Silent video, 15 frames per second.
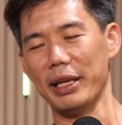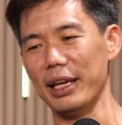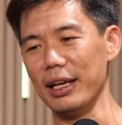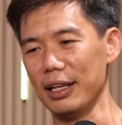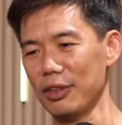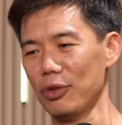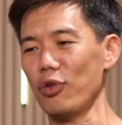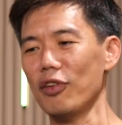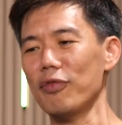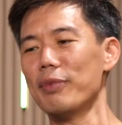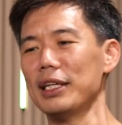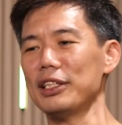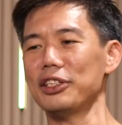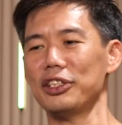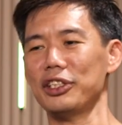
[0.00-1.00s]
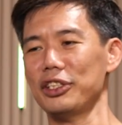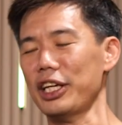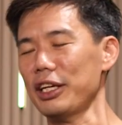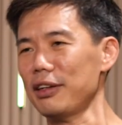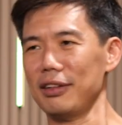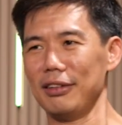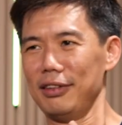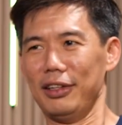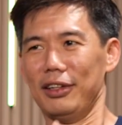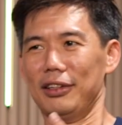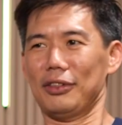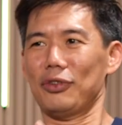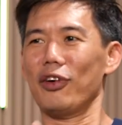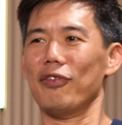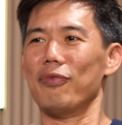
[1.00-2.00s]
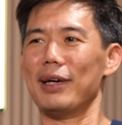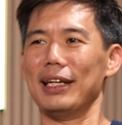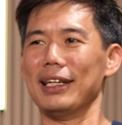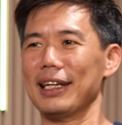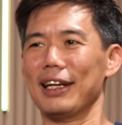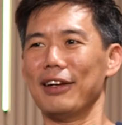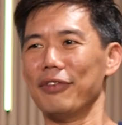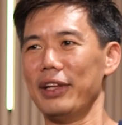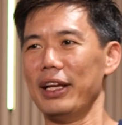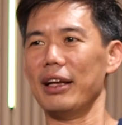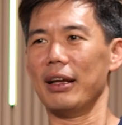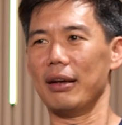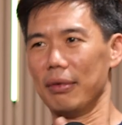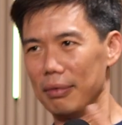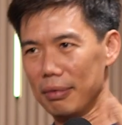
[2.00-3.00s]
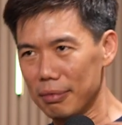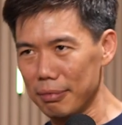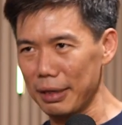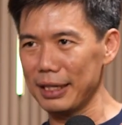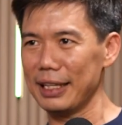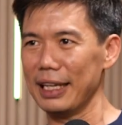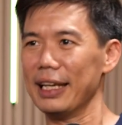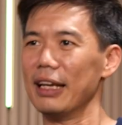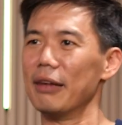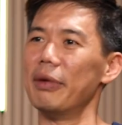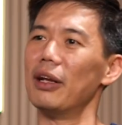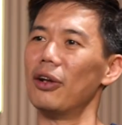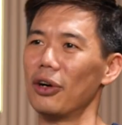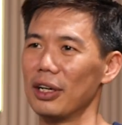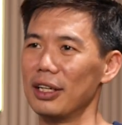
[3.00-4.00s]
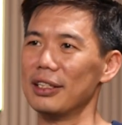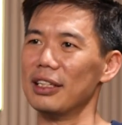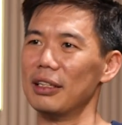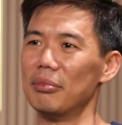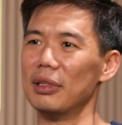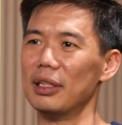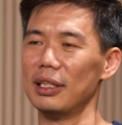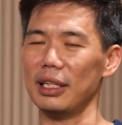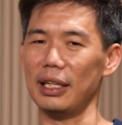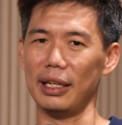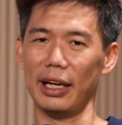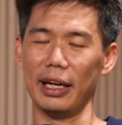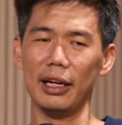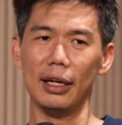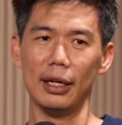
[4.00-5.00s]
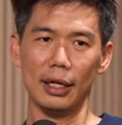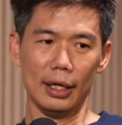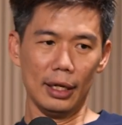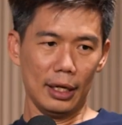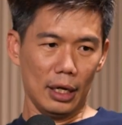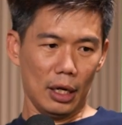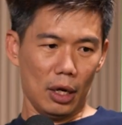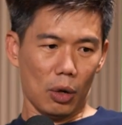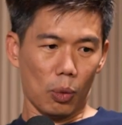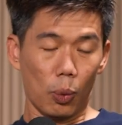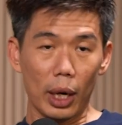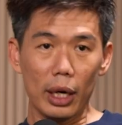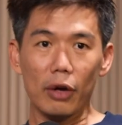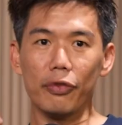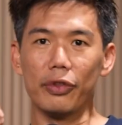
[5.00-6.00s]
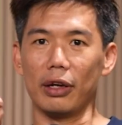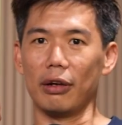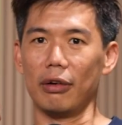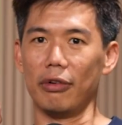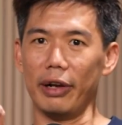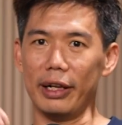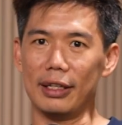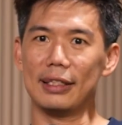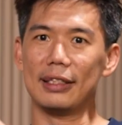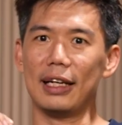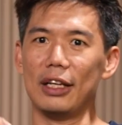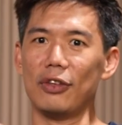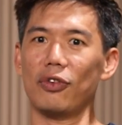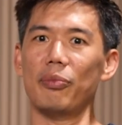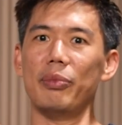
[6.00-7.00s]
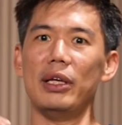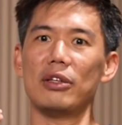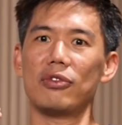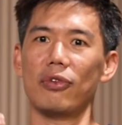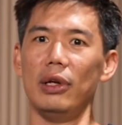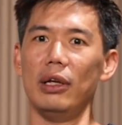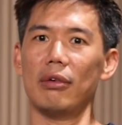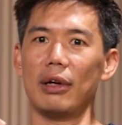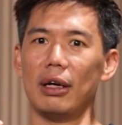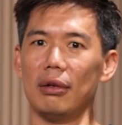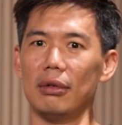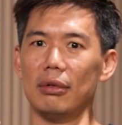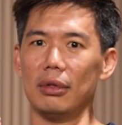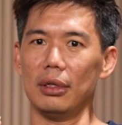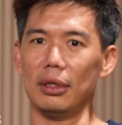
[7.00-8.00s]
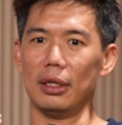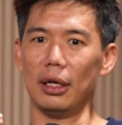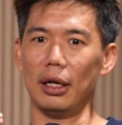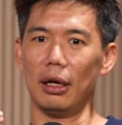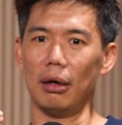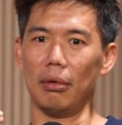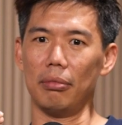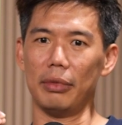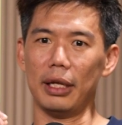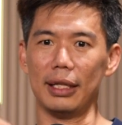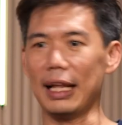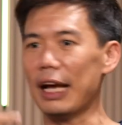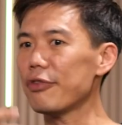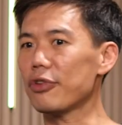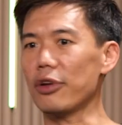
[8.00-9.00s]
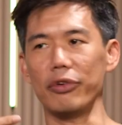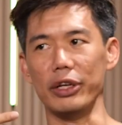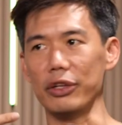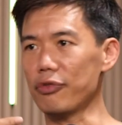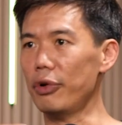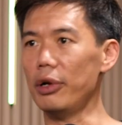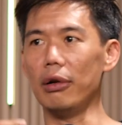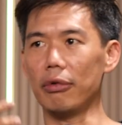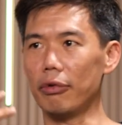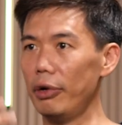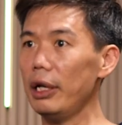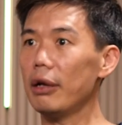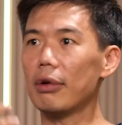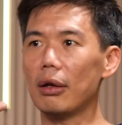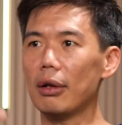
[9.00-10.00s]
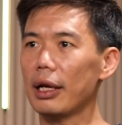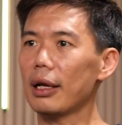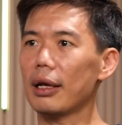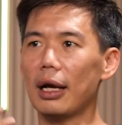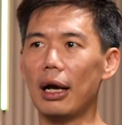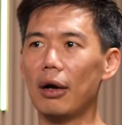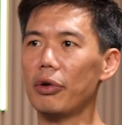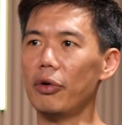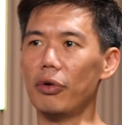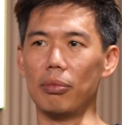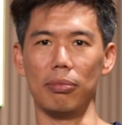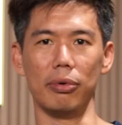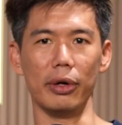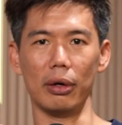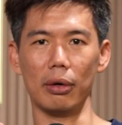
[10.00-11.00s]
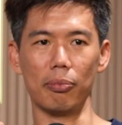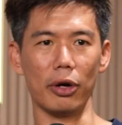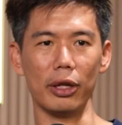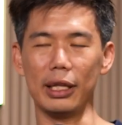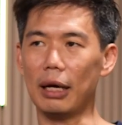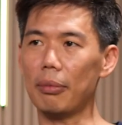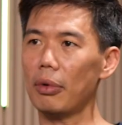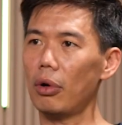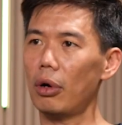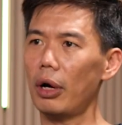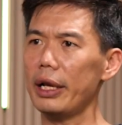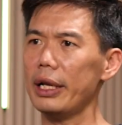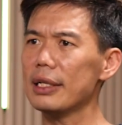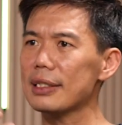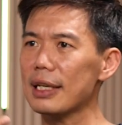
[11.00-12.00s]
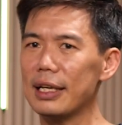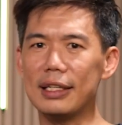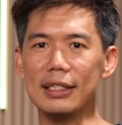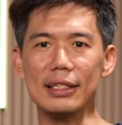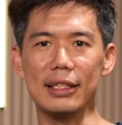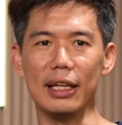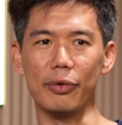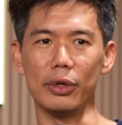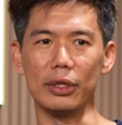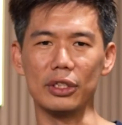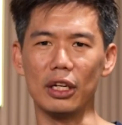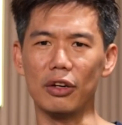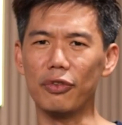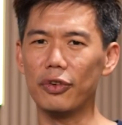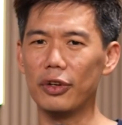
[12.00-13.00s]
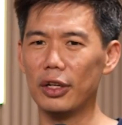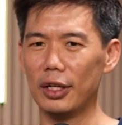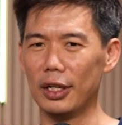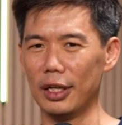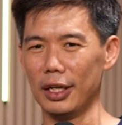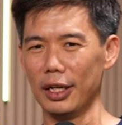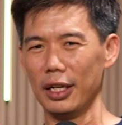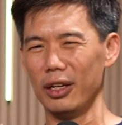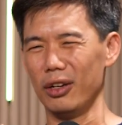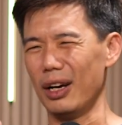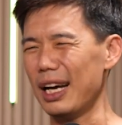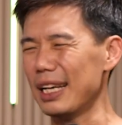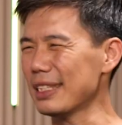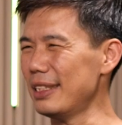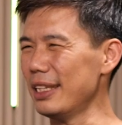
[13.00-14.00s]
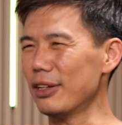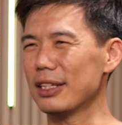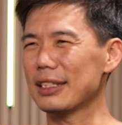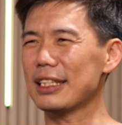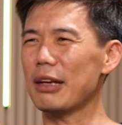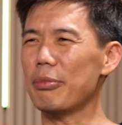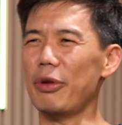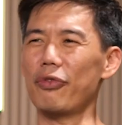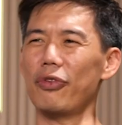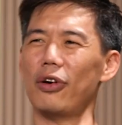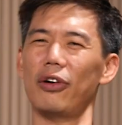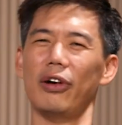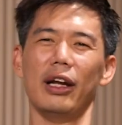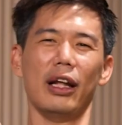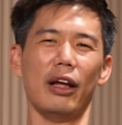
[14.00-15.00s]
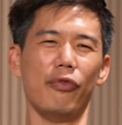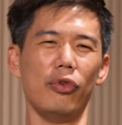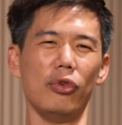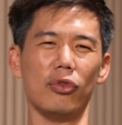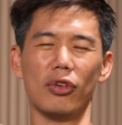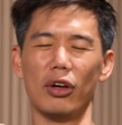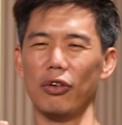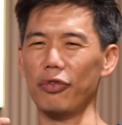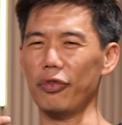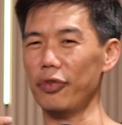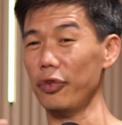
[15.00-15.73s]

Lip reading: making a 12-month check, 12-month kind of thing, but thinking a bit longer term in there. One of the greatest signs for me is really around their life stories, really around how they were brought up, or any signs they were hustling on the side before, right? Have you